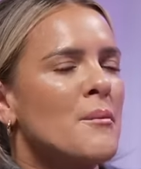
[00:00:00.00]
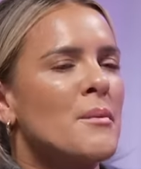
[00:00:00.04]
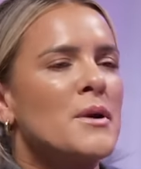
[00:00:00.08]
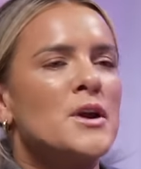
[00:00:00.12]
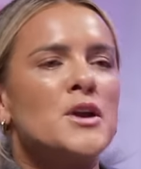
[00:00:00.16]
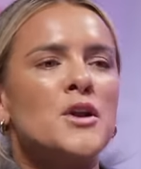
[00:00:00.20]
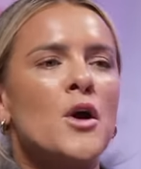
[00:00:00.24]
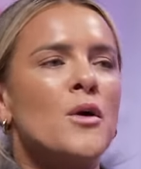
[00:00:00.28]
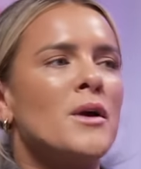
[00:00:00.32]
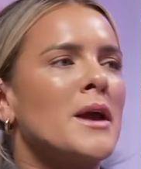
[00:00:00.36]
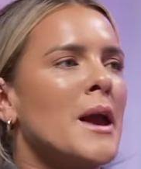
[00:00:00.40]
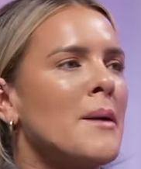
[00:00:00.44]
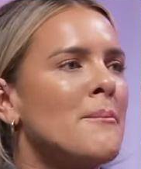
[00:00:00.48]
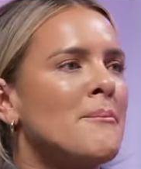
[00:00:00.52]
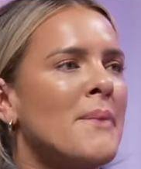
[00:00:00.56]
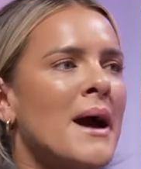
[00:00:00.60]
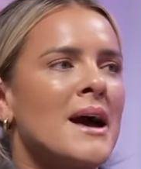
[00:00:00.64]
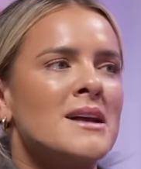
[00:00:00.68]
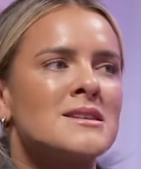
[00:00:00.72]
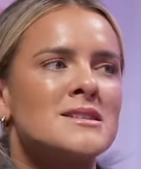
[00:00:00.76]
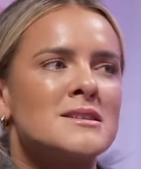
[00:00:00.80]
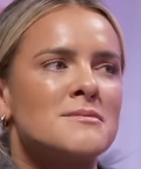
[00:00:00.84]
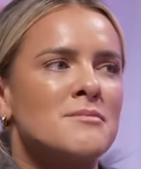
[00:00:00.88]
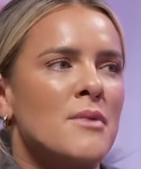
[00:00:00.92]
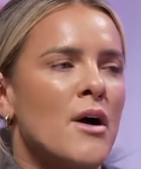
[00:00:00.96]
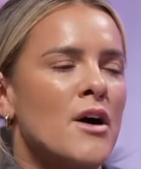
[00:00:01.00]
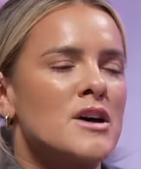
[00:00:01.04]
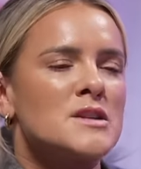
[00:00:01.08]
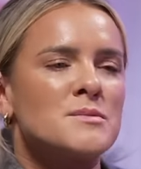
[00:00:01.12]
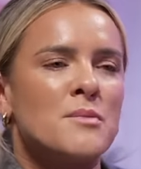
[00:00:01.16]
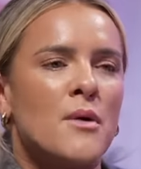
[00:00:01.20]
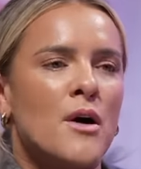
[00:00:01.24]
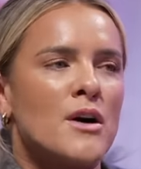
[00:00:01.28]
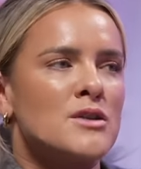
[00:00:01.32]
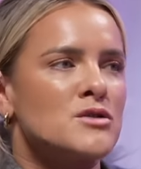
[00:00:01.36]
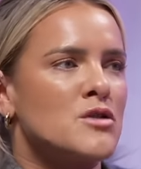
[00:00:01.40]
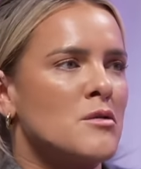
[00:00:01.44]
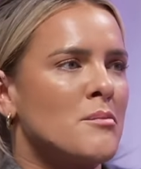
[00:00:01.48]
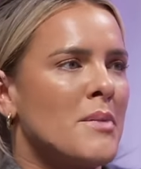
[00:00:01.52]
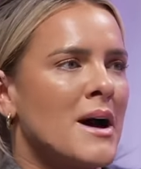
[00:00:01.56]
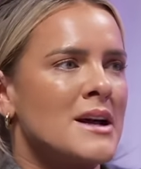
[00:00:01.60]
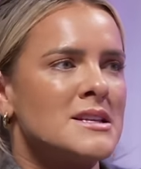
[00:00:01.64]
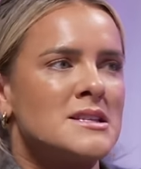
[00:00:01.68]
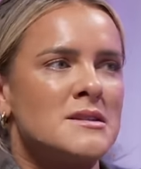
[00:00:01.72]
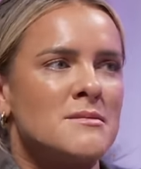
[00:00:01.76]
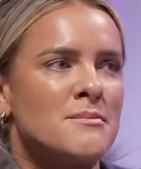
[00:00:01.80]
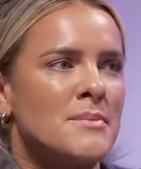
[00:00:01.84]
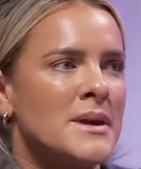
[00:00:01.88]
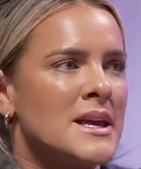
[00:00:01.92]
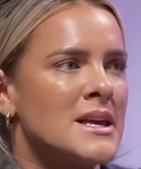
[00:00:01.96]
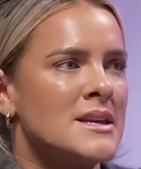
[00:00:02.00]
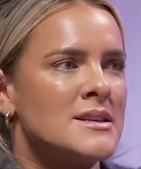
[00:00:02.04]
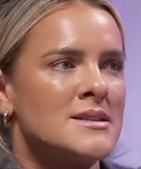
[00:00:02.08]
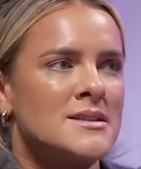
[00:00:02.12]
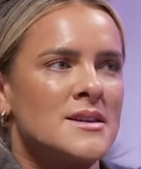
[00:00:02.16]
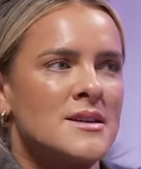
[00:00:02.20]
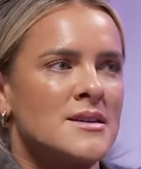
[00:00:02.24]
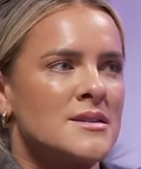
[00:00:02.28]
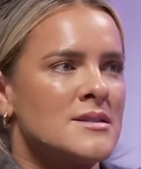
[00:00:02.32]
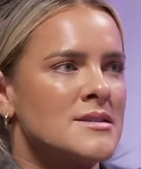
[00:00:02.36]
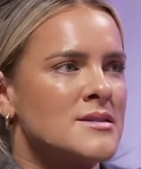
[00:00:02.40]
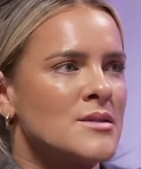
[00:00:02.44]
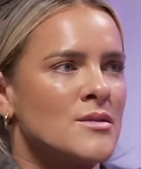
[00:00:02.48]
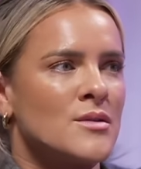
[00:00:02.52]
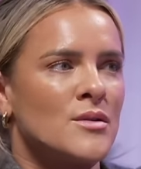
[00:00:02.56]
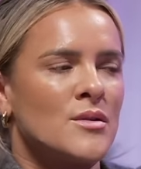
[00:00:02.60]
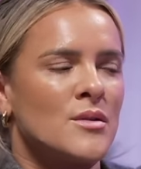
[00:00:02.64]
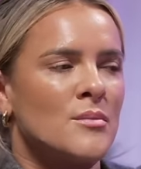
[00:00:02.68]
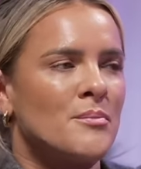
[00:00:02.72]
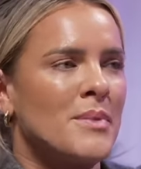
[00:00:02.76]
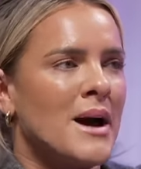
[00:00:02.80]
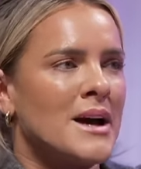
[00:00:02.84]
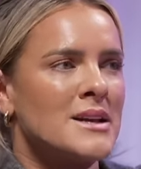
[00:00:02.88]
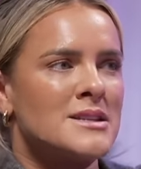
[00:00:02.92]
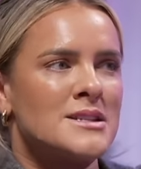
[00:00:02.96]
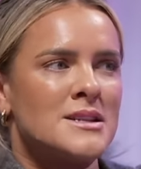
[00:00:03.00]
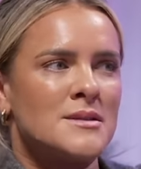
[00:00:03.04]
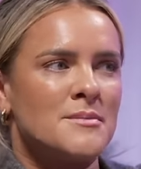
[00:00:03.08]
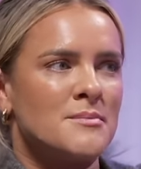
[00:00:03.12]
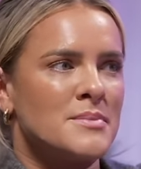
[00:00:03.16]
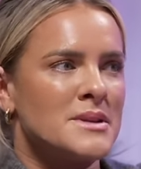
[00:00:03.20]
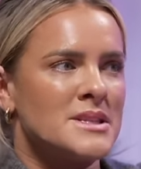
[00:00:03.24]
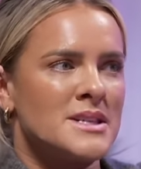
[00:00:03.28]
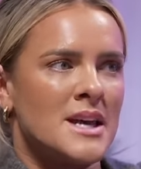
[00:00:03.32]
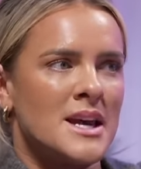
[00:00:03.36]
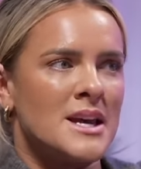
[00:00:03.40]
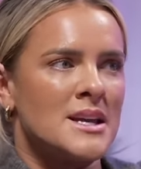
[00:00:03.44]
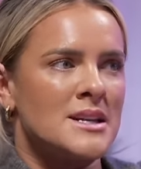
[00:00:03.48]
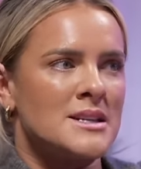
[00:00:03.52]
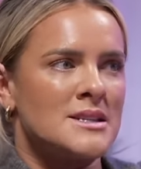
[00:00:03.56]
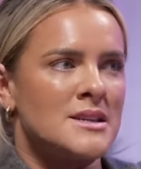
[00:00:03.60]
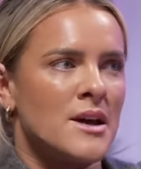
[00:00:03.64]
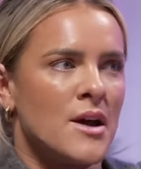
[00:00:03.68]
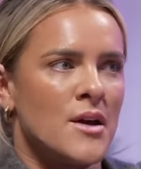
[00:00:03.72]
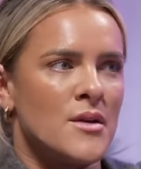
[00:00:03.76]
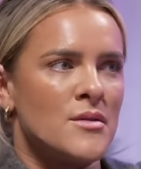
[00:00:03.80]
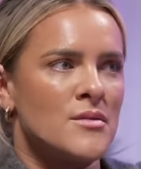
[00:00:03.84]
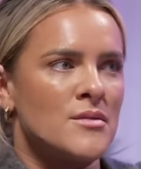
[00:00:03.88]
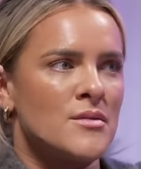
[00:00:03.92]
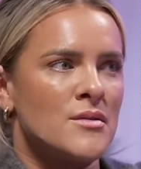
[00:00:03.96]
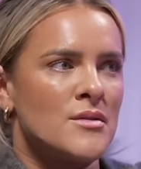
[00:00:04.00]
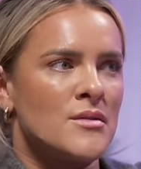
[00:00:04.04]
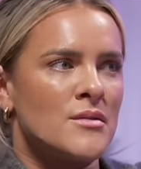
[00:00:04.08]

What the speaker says: But you don't get battered Mars bars or battered pizzas or battered potato.